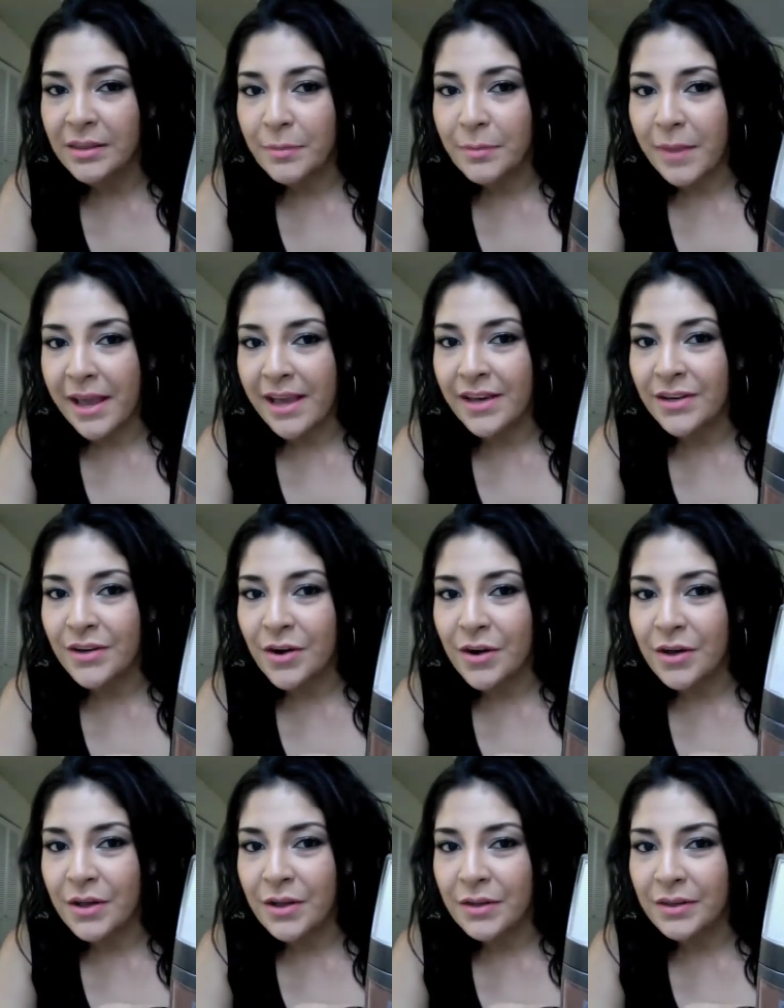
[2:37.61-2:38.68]
the man
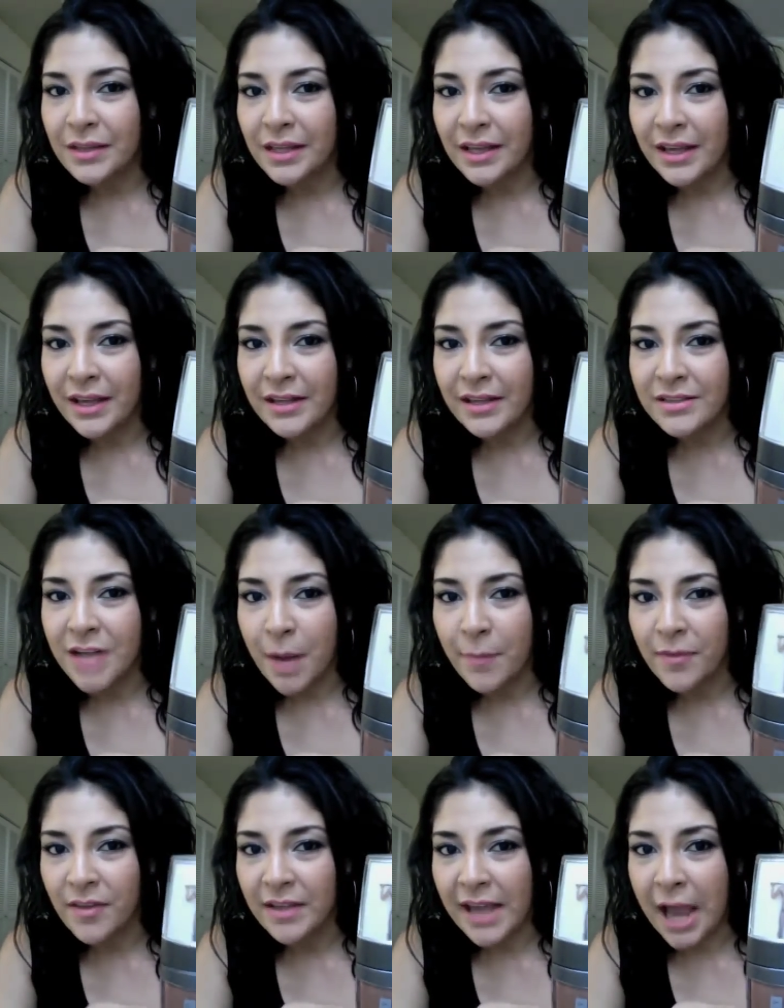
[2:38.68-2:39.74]
on the top
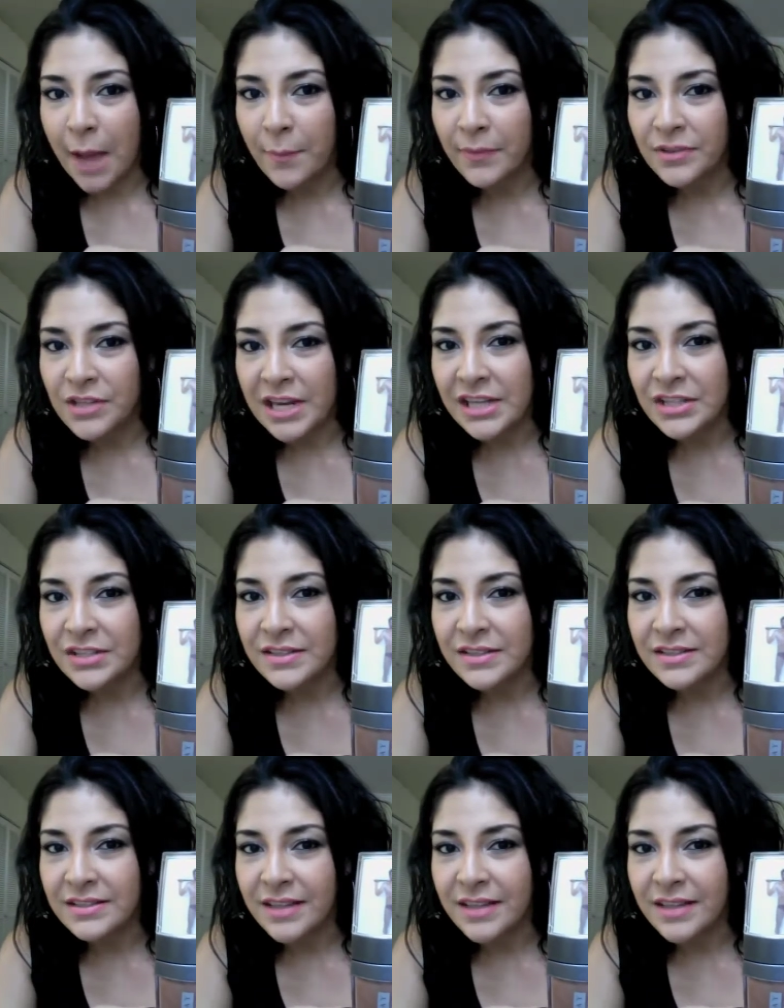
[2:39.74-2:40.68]
of the cap changes